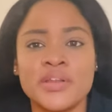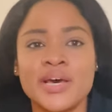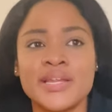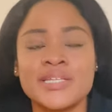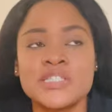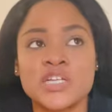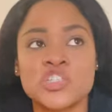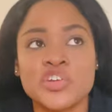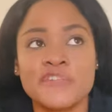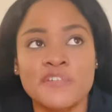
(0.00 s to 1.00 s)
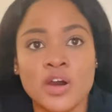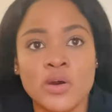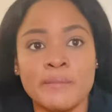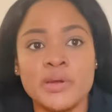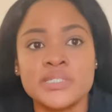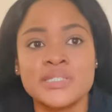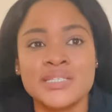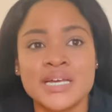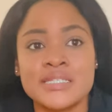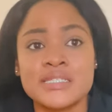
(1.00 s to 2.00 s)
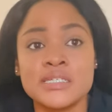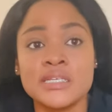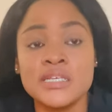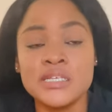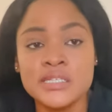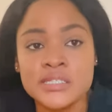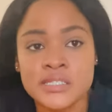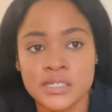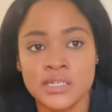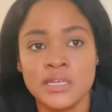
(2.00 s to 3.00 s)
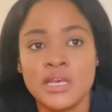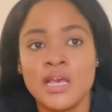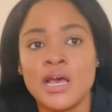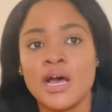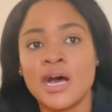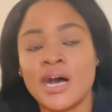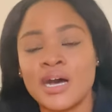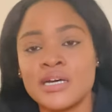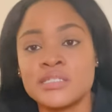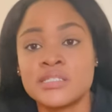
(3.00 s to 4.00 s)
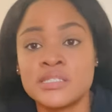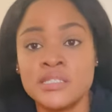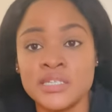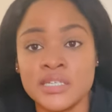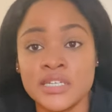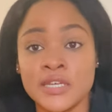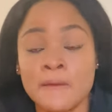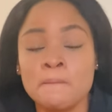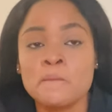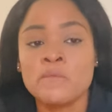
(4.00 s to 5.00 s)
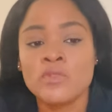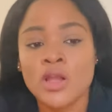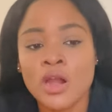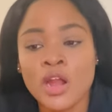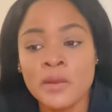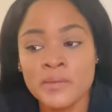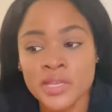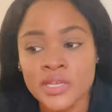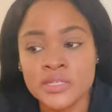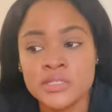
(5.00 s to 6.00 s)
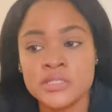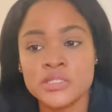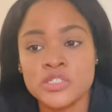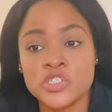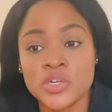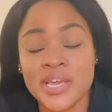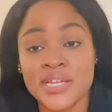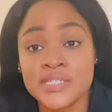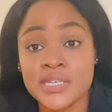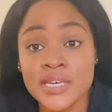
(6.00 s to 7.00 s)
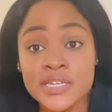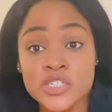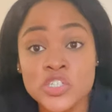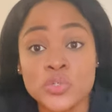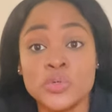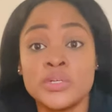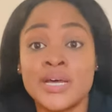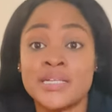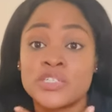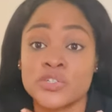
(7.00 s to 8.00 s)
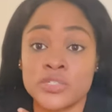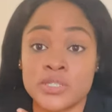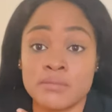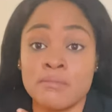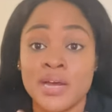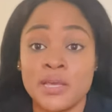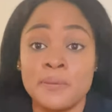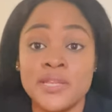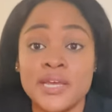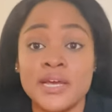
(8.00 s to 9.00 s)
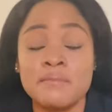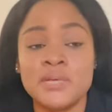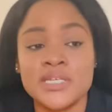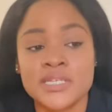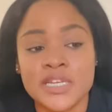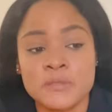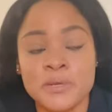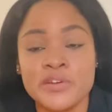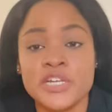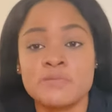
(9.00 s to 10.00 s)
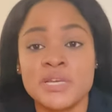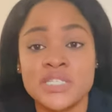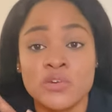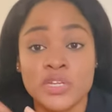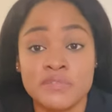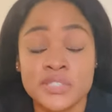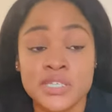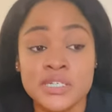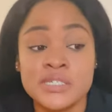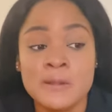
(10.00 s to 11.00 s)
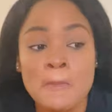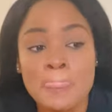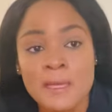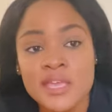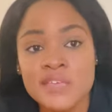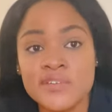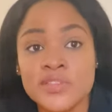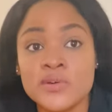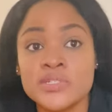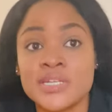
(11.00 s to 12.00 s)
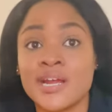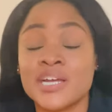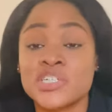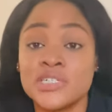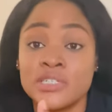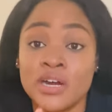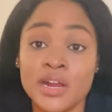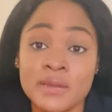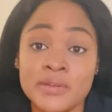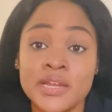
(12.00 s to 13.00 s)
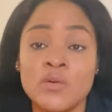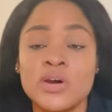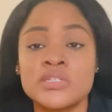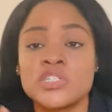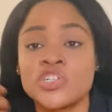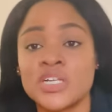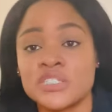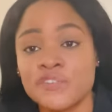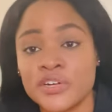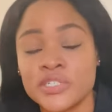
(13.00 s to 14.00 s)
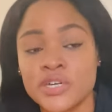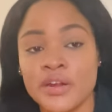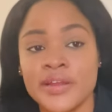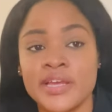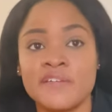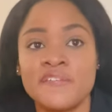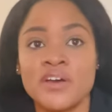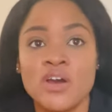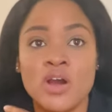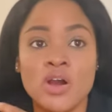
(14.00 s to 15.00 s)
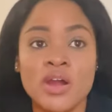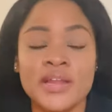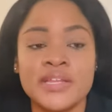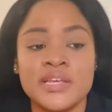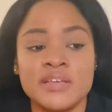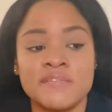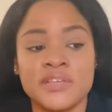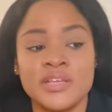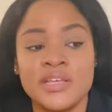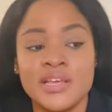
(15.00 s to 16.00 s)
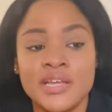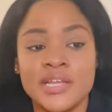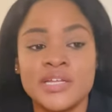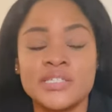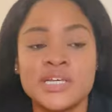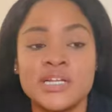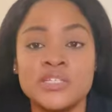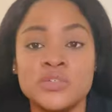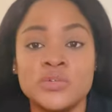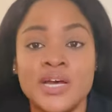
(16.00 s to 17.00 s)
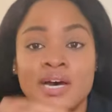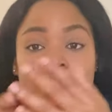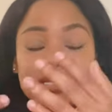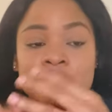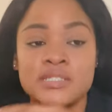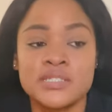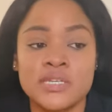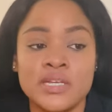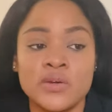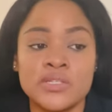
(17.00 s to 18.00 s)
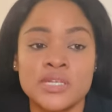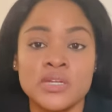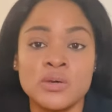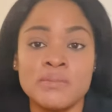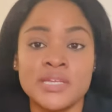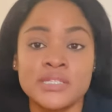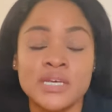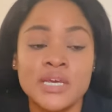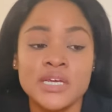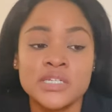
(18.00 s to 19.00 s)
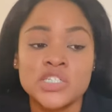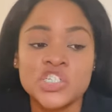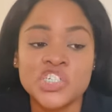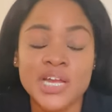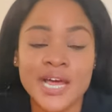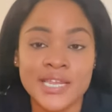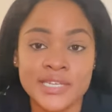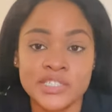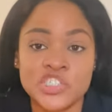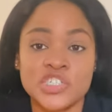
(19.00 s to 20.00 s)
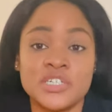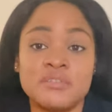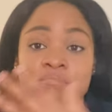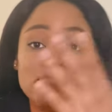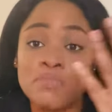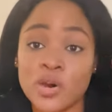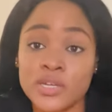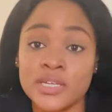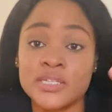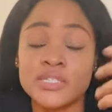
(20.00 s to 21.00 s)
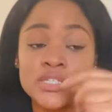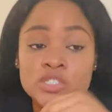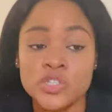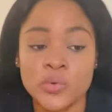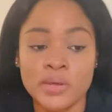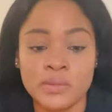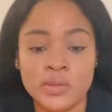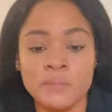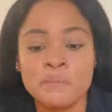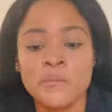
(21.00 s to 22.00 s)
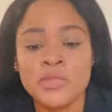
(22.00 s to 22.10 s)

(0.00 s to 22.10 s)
Not that it's not straightforward, but it's not as easy as the army is to get into. That's just my opinion based on experience, based on what I've seen. Even those that are actually in the army that wants to transfer to RAF or the Navy, they'll tell you that these, you know, it's a little bit challenging, but it is doable.